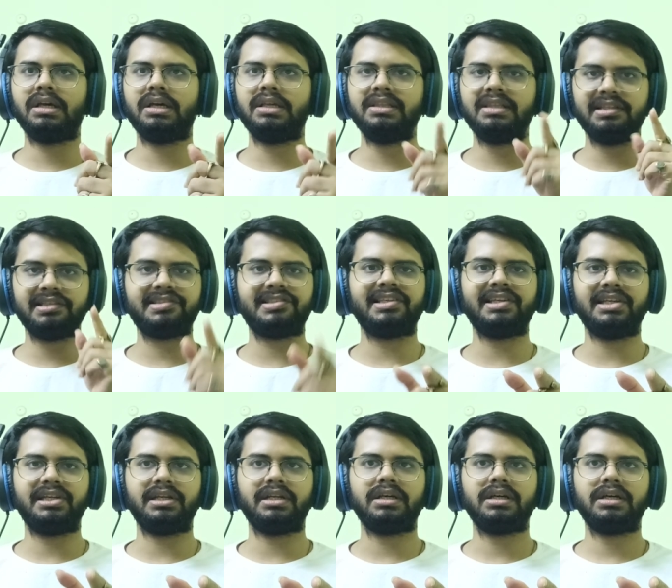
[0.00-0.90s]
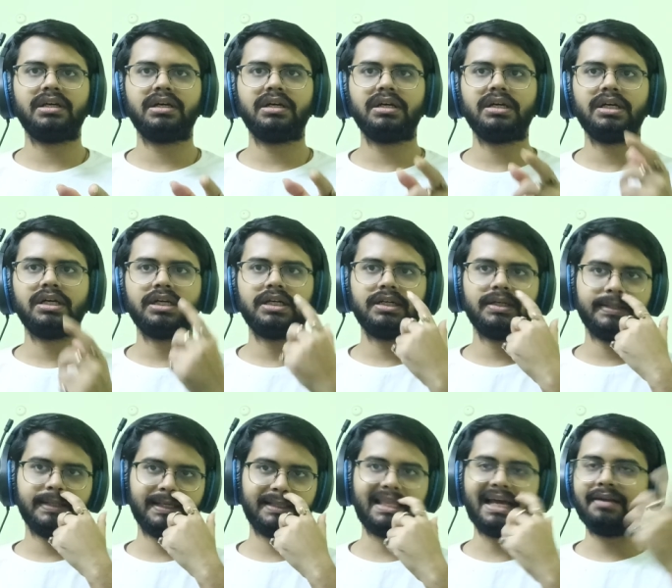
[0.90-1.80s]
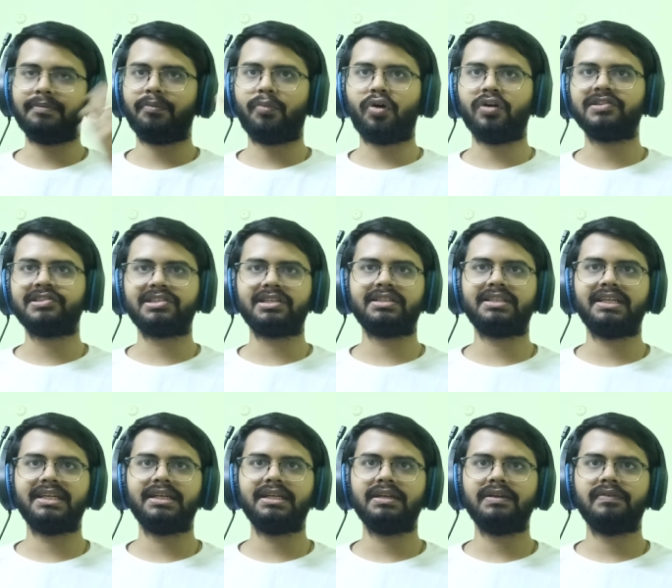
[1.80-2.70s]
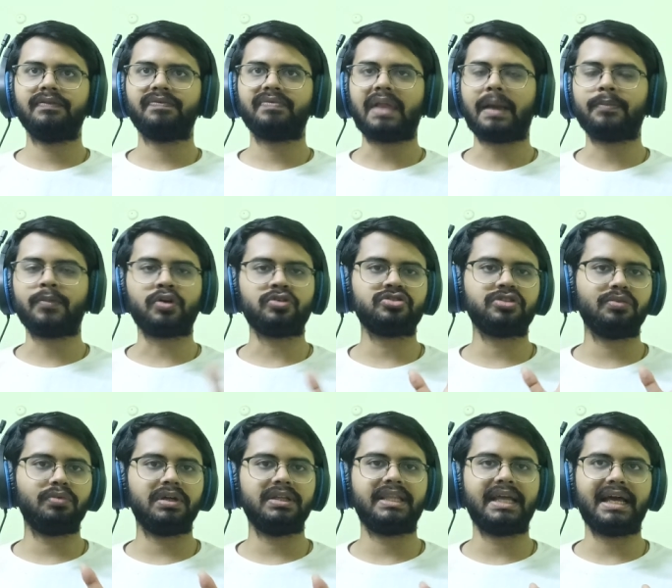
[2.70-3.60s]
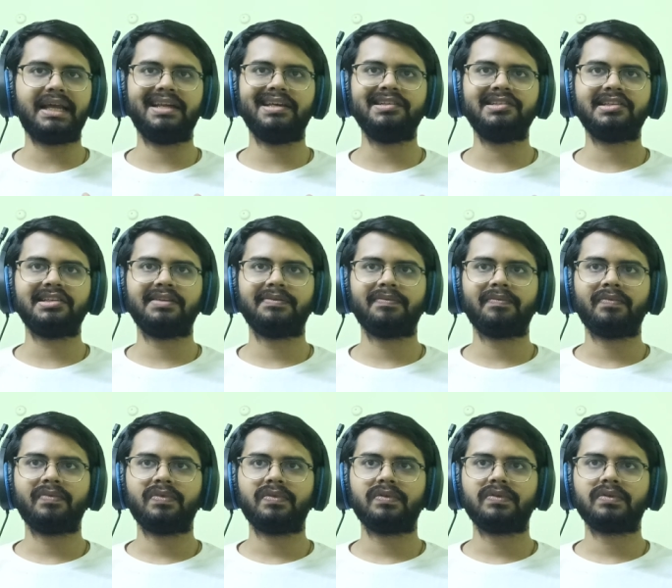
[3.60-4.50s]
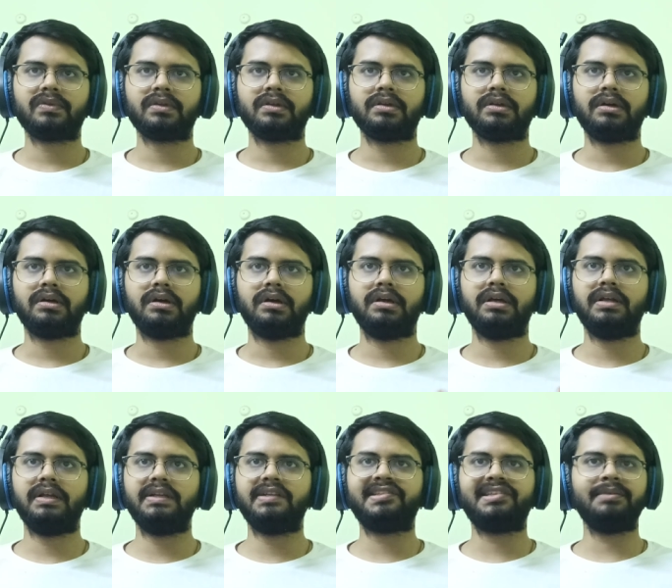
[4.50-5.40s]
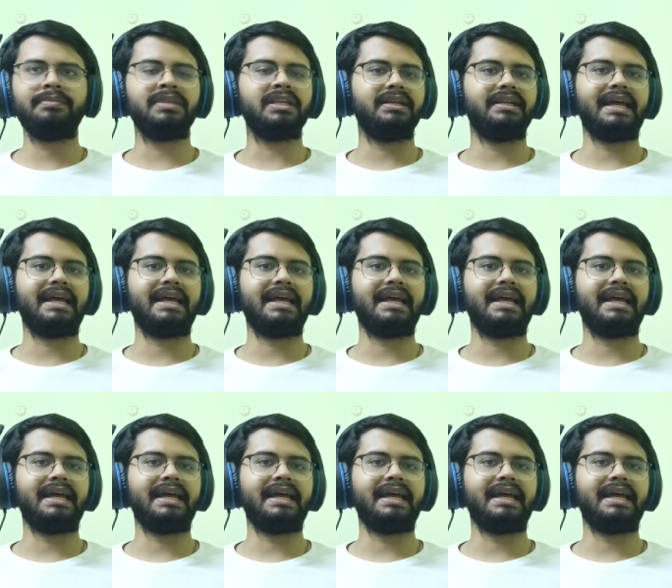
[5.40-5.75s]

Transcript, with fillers: in this scene. Like that monster thing, I'm not sure what that is. It seemed